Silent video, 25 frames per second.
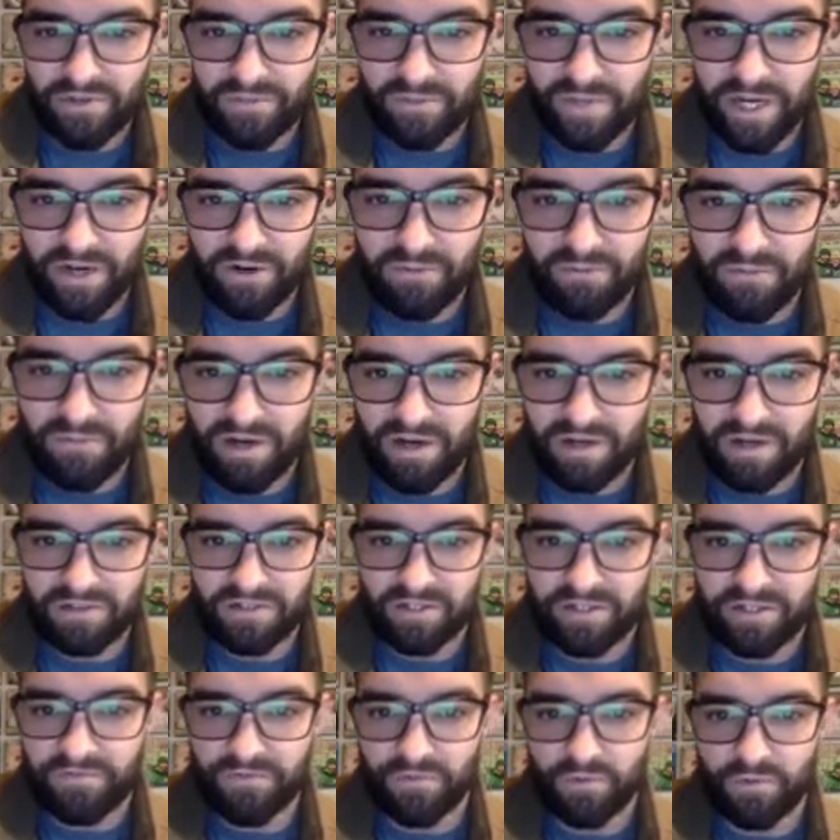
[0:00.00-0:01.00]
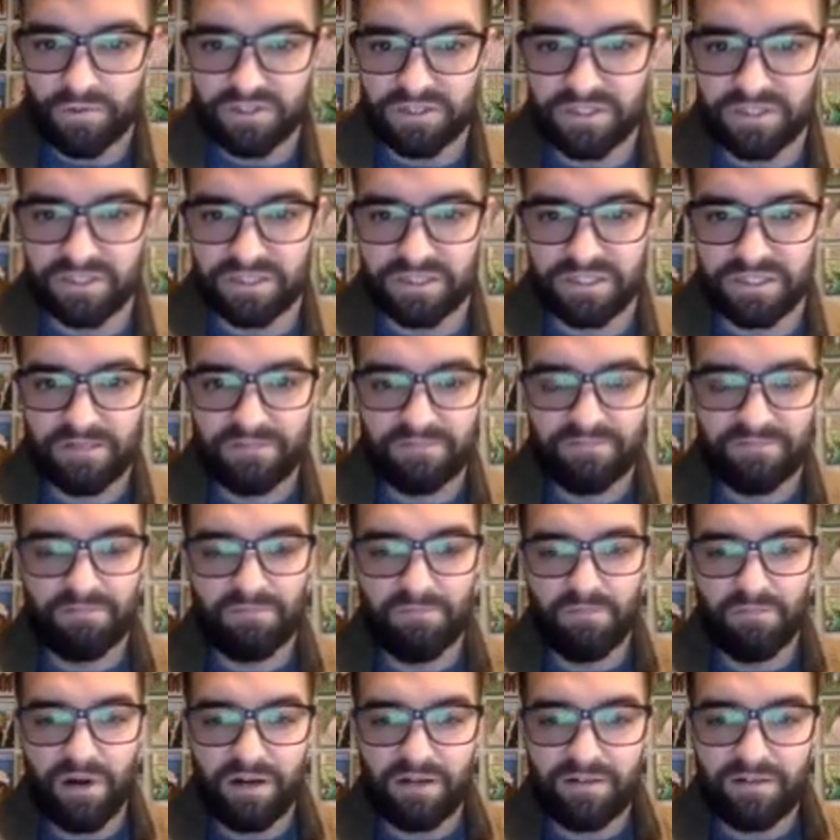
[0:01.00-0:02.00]
about modeling forces.
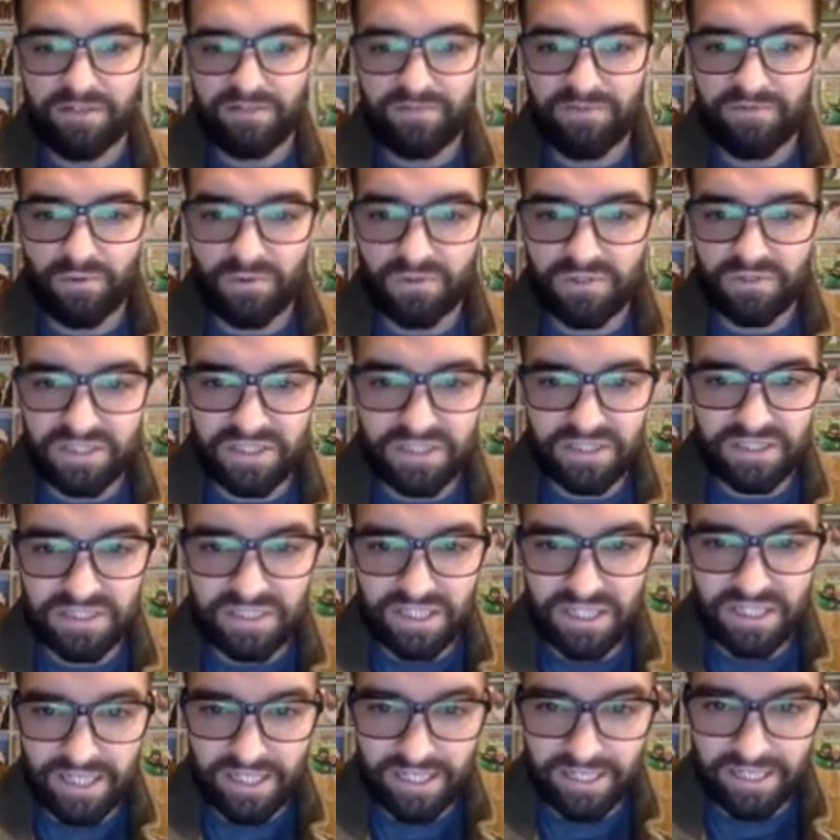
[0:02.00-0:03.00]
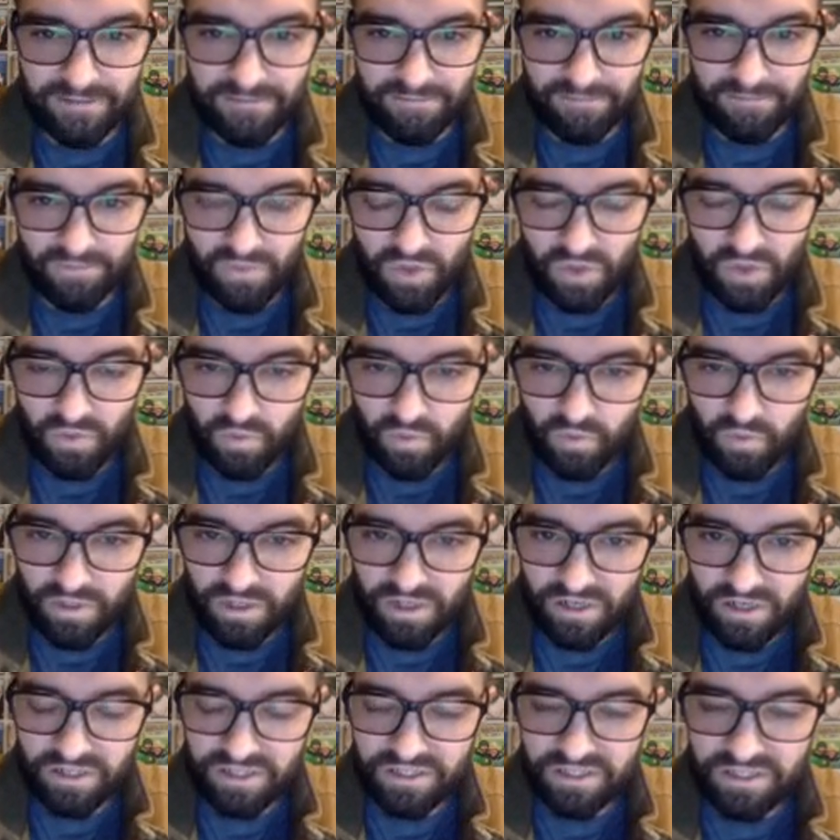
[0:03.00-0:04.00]
Modeling forces
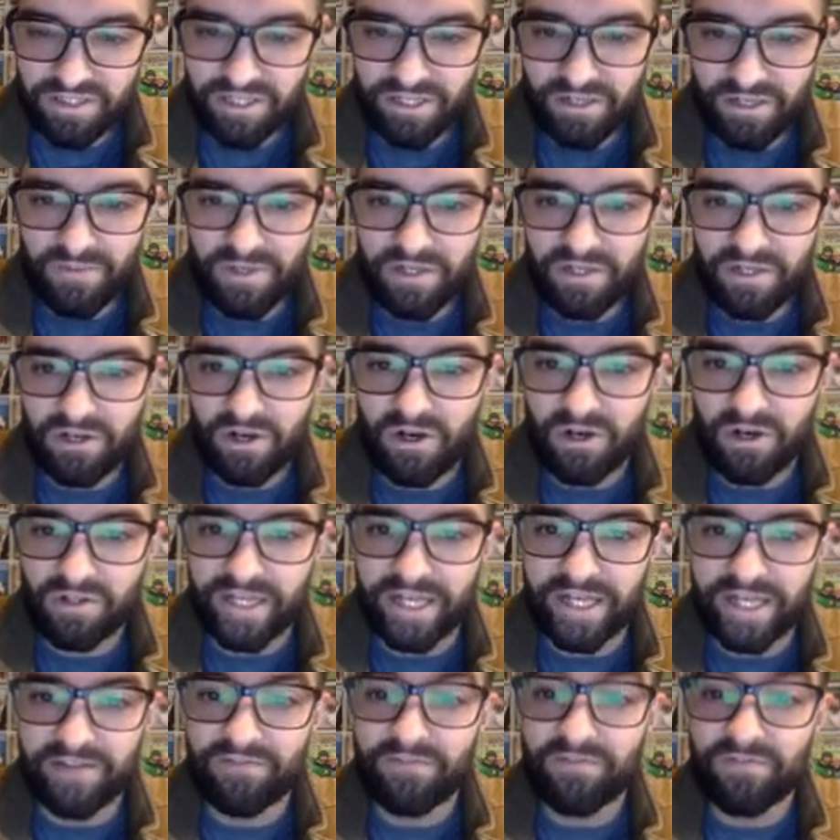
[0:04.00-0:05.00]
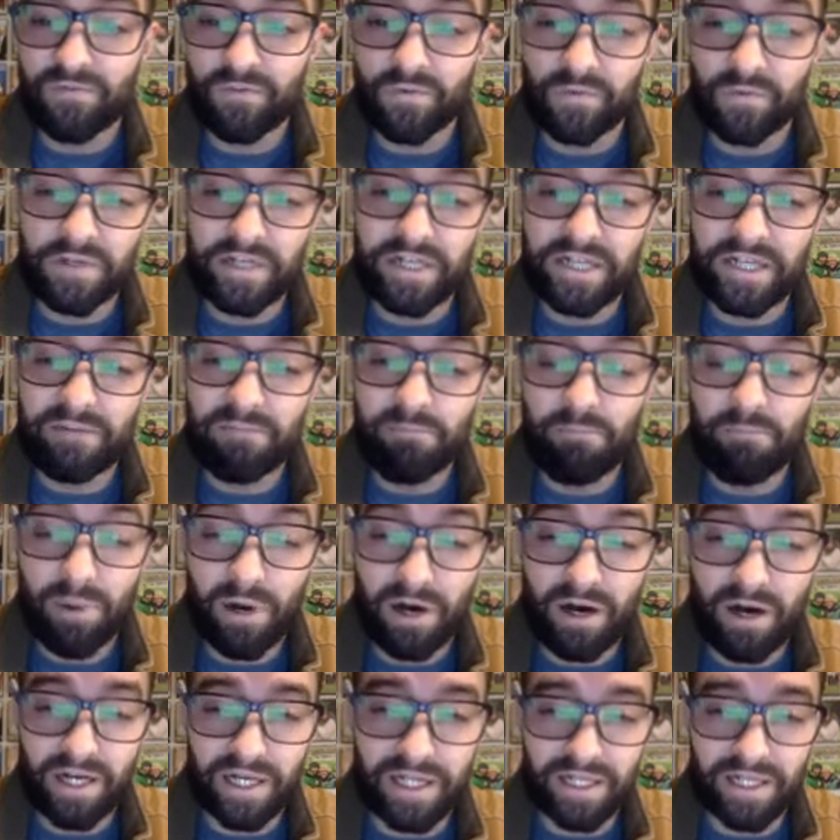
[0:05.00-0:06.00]
is going to be called a free
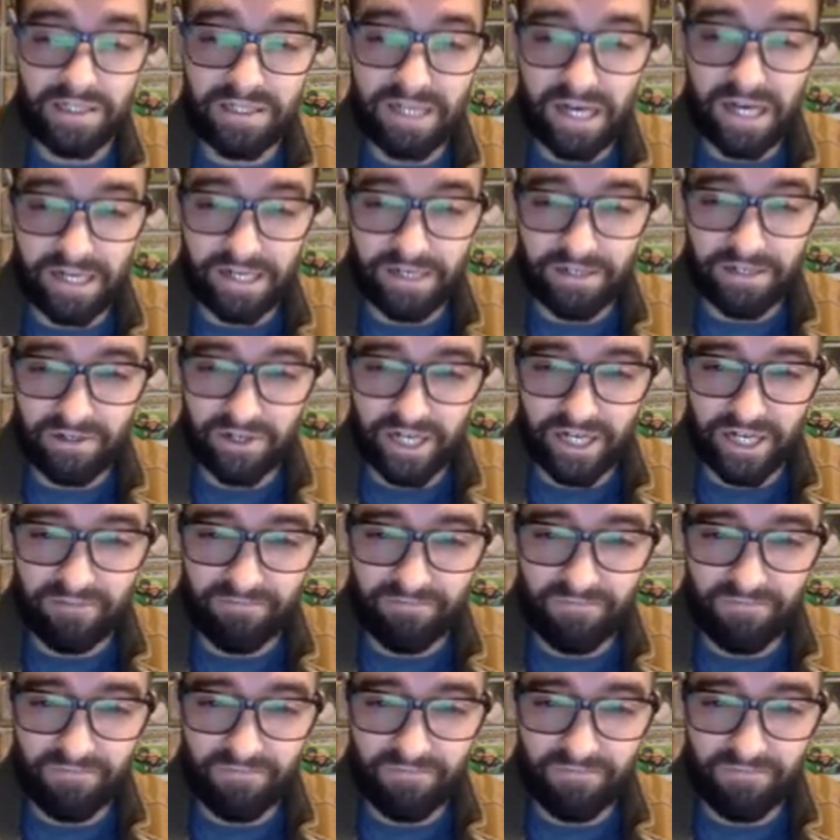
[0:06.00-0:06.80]
body diagram.